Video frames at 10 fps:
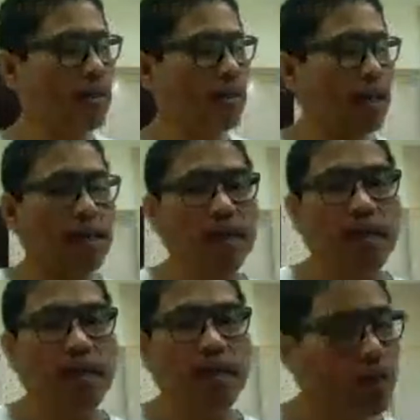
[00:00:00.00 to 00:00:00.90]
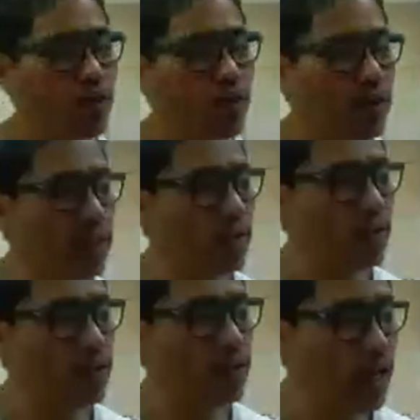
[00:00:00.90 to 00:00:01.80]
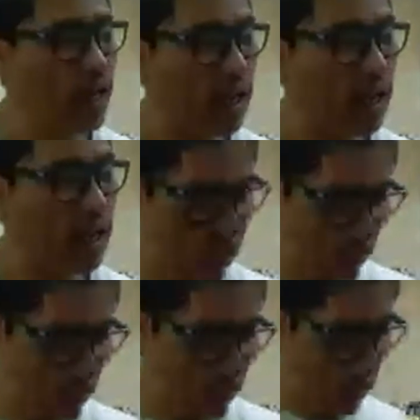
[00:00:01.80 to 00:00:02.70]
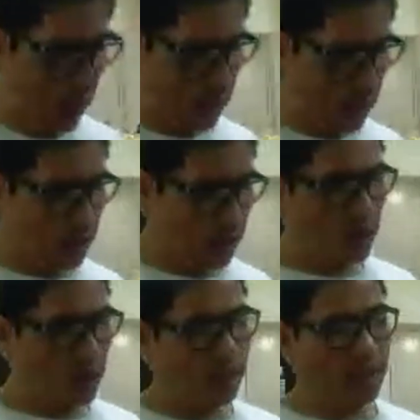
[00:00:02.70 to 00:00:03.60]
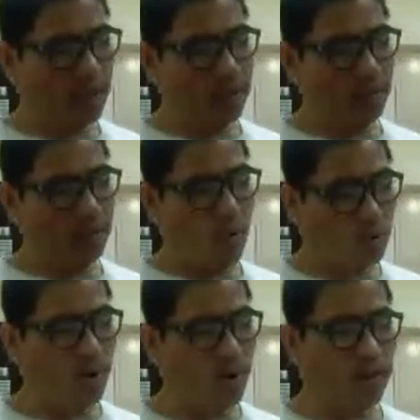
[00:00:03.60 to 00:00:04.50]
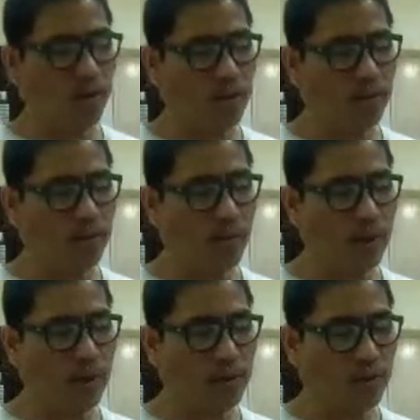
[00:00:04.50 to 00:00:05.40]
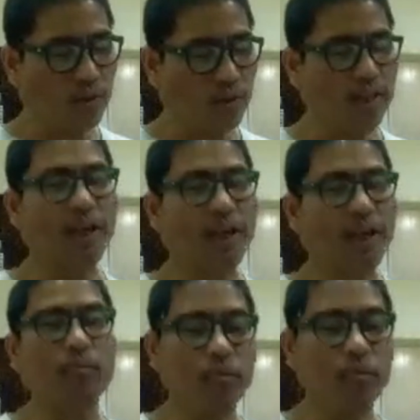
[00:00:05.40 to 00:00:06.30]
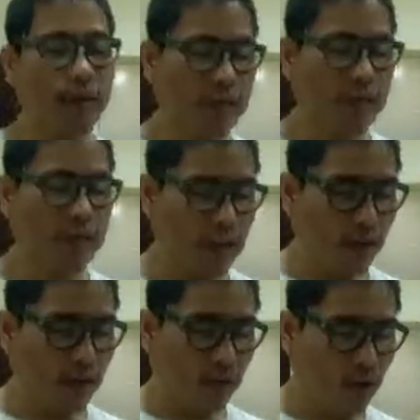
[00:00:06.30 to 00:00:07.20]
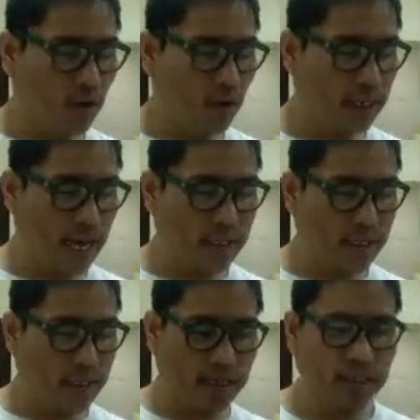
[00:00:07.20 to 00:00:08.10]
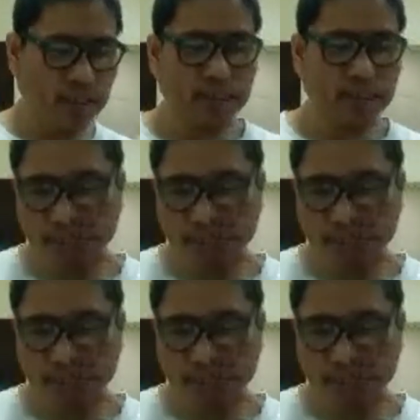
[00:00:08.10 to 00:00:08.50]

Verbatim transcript: Okay, so meaning to say, unsaturated, mono unsaturated and polyunsaturated have double bands so the oleic acid